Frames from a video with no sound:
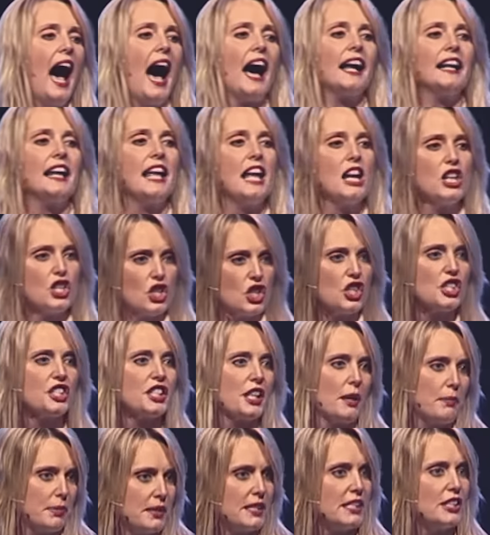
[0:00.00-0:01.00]
and here's your
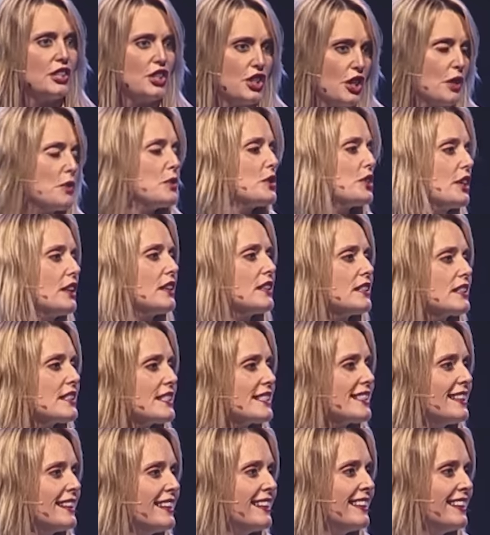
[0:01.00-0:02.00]

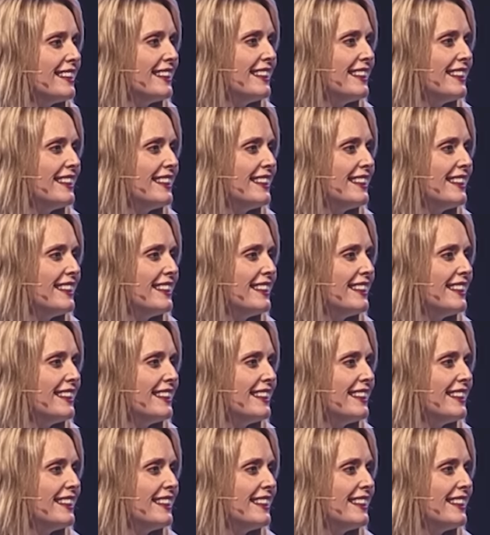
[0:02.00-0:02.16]
substitutions.